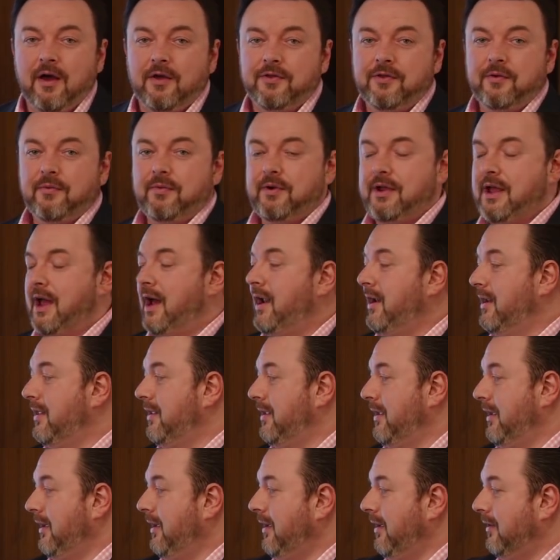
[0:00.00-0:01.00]
the
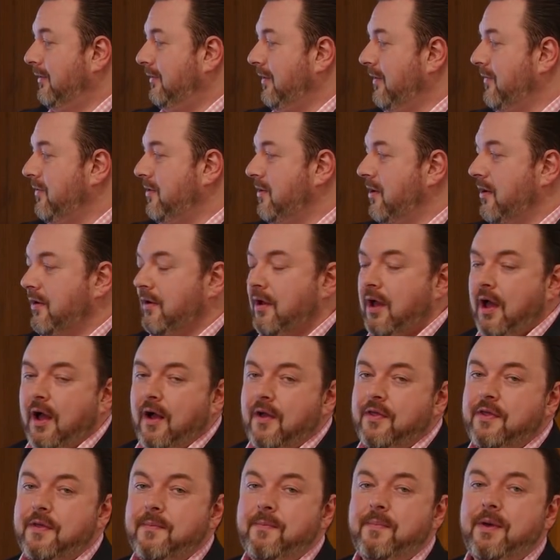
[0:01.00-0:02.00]
reality is, even though
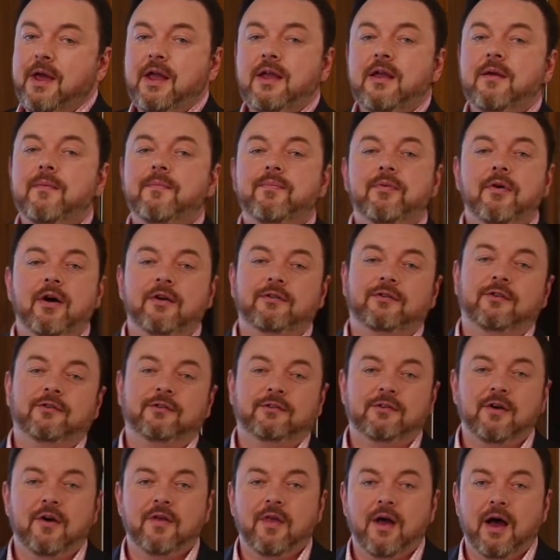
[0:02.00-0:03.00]
the median price
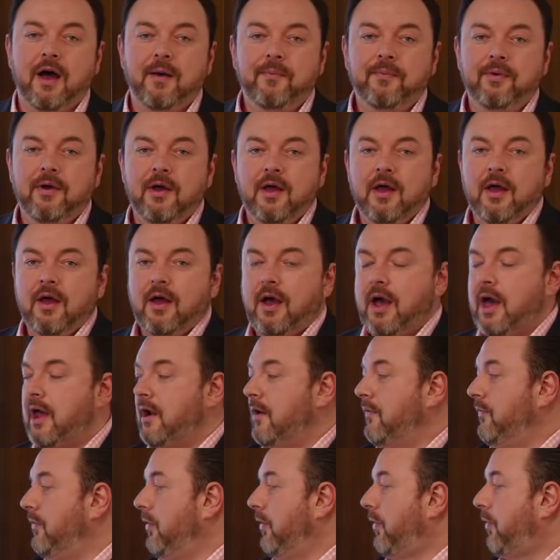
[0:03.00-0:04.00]
has gone up,
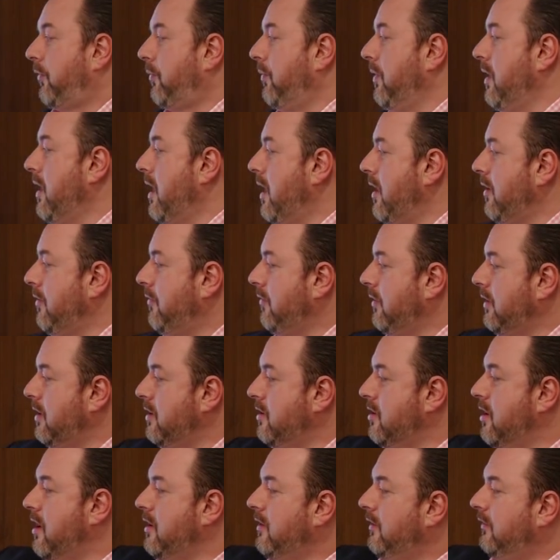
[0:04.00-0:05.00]
out of the
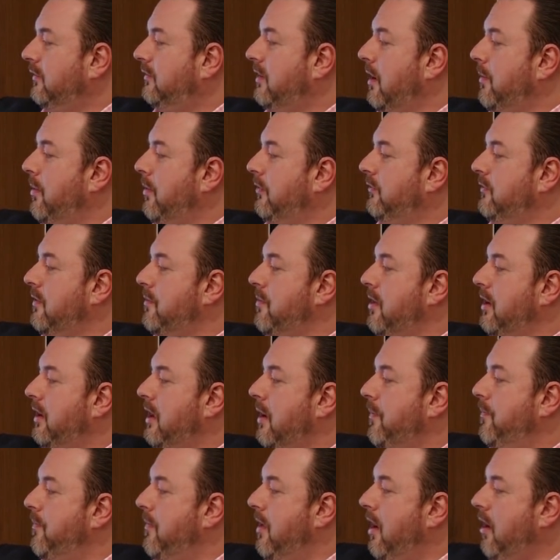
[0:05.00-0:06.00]
390 suburbs that
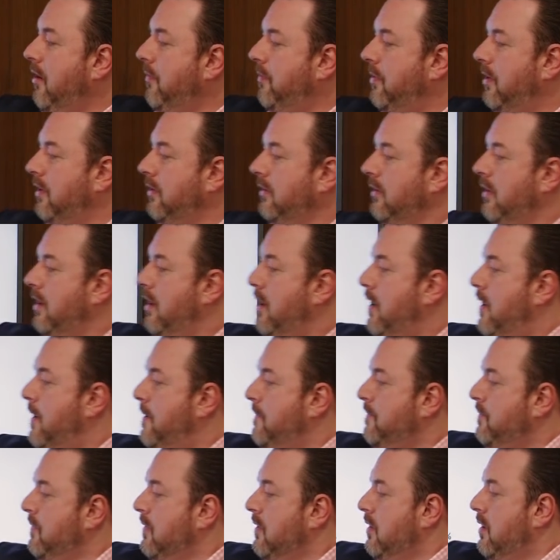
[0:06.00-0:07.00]
make up Melbourne,
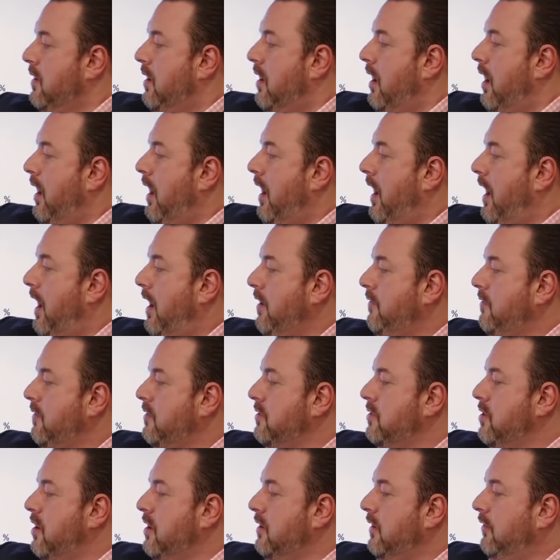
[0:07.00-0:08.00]

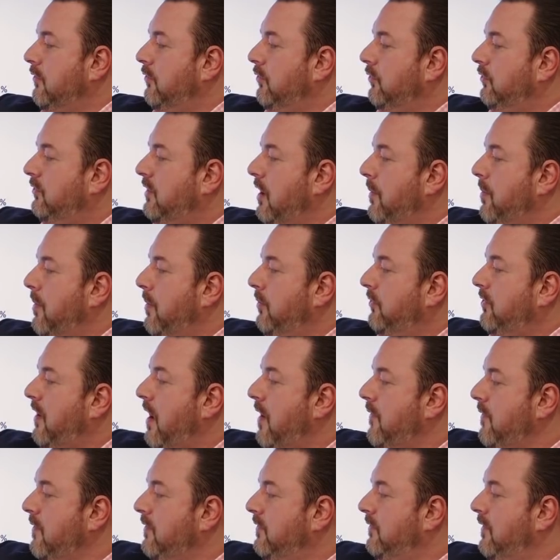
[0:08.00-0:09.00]
192 suburbs
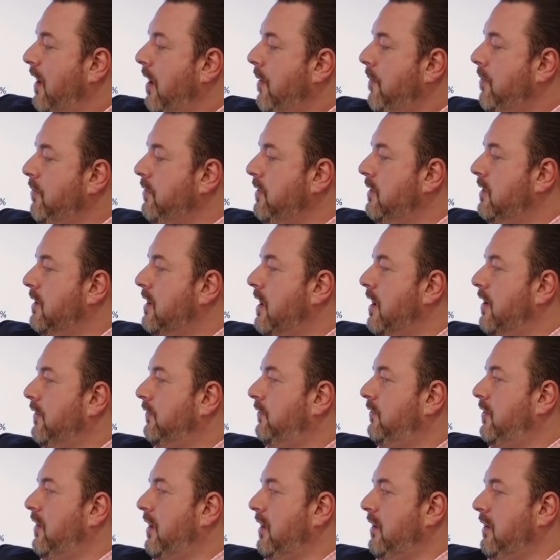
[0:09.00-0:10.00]
haven't doubled in the
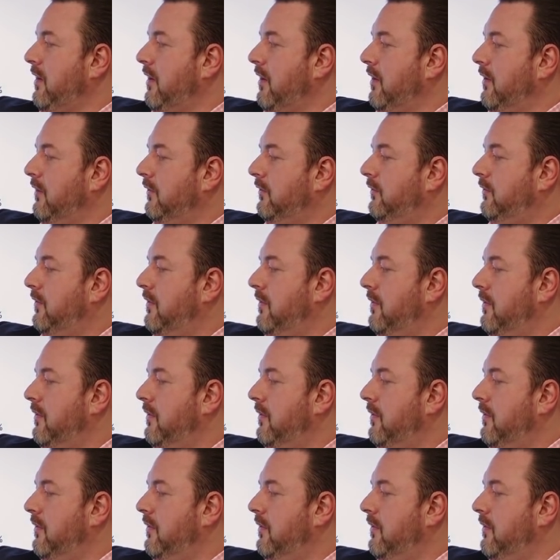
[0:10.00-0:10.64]
last 10 years